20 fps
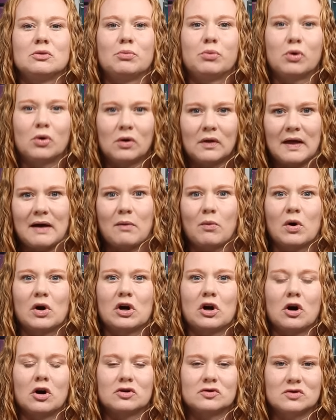you pull out
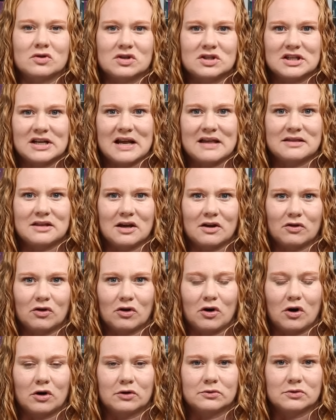one cartridge and add the
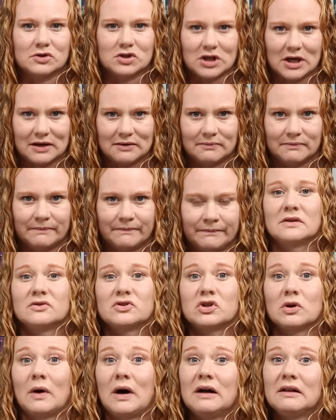other cartridge in.
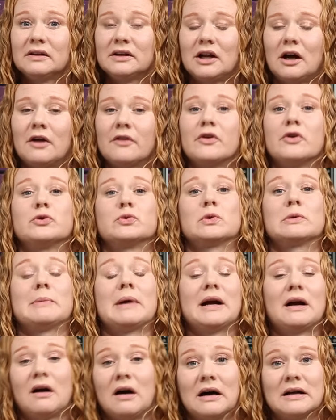So all in all, those were
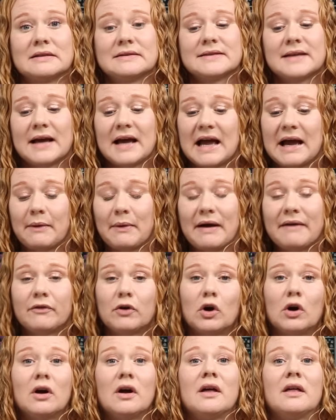my cons.
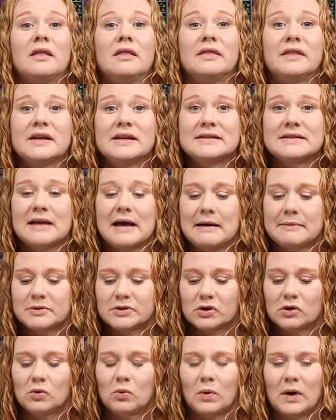However, this
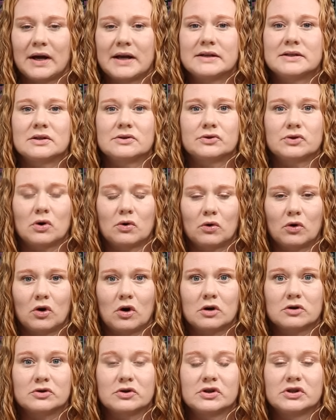Absolute White toner
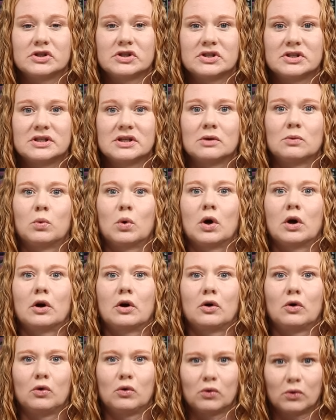cartridge did
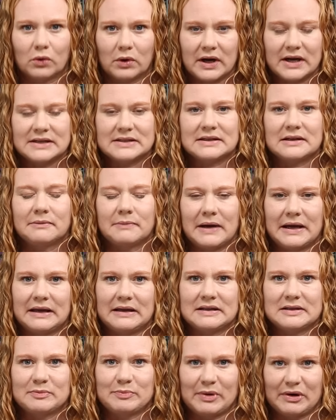work great in my
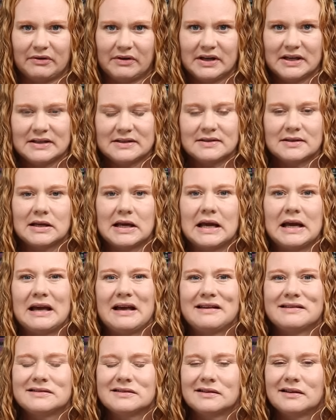experience.
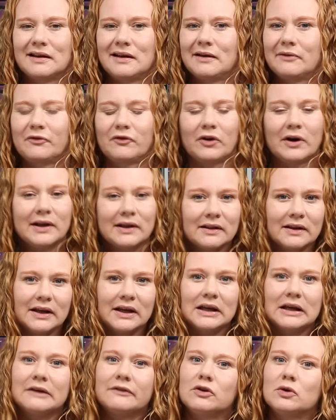And
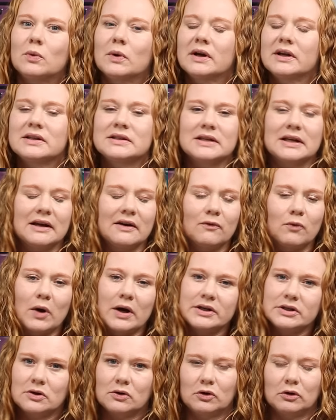frankly, if you wanted to give
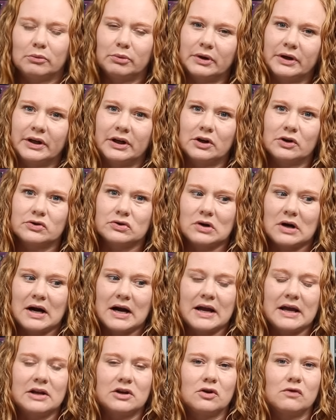white toner printing a
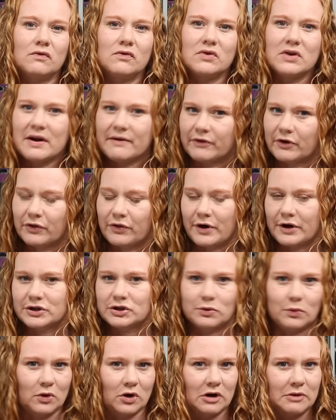try and you've never
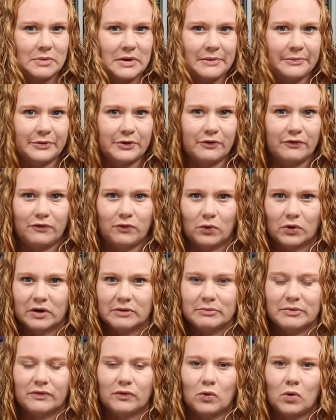thought you were gonna be able to afford
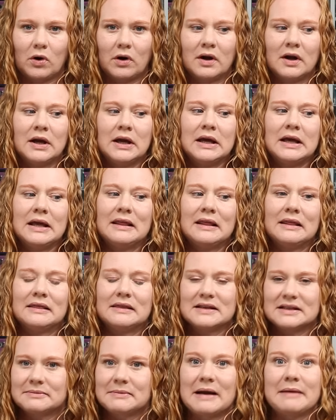it before,
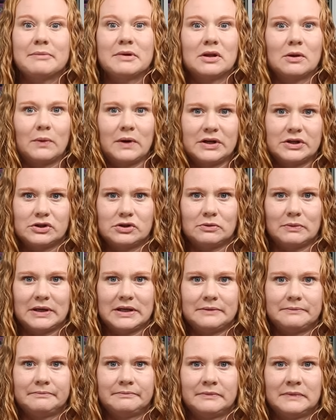this might be the way to do
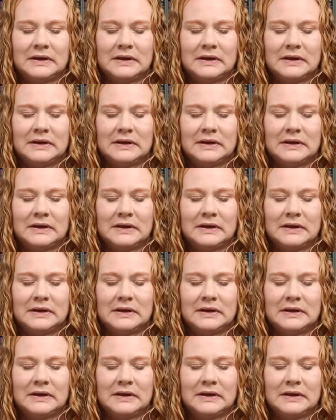it.